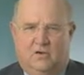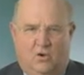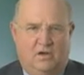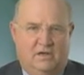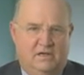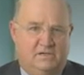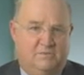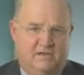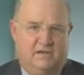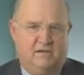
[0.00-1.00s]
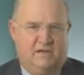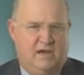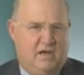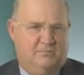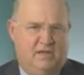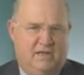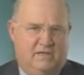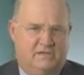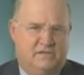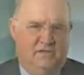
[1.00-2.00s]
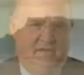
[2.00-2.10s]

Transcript: Gorgon is particularly complex.